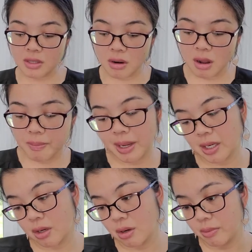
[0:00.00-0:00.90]
are all
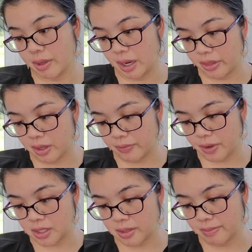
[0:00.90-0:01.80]
made in Korea. I think I
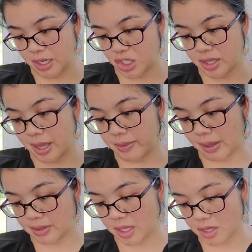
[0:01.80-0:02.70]
forgot to mention that.
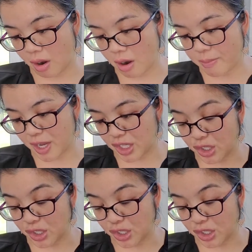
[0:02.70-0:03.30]
Yet, yeah, these are made in